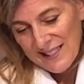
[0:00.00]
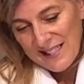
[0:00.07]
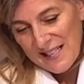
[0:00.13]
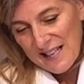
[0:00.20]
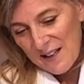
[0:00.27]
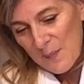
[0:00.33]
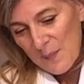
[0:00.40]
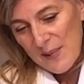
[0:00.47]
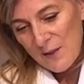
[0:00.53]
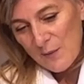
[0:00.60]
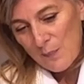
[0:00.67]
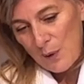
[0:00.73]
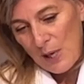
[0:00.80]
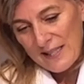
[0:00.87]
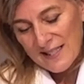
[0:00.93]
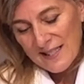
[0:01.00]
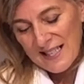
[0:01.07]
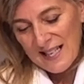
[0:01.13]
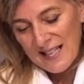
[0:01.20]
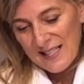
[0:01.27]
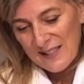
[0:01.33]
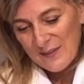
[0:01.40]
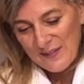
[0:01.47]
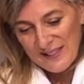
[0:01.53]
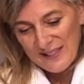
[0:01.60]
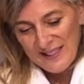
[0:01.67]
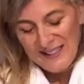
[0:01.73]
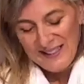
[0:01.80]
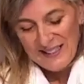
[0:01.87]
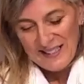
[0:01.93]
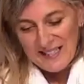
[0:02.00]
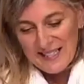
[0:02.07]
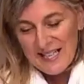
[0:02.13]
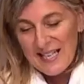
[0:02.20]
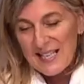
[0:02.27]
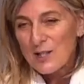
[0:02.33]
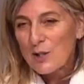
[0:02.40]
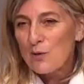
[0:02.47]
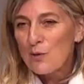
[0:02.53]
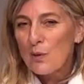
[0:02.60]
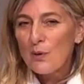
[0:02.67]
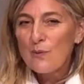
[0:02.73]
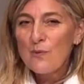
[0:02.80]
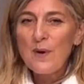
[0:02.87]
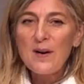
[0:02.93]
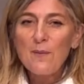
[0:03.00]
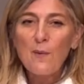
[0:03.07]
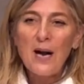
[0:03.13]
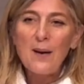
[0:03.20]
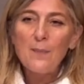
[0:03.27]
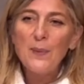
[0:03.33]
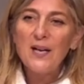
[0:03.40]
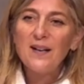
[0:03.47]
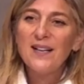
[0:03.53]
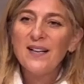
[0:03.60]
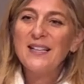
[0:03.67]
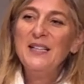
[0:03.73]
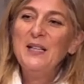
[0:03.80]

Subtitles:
Nachman of Bratslav, that extraordinary rabbi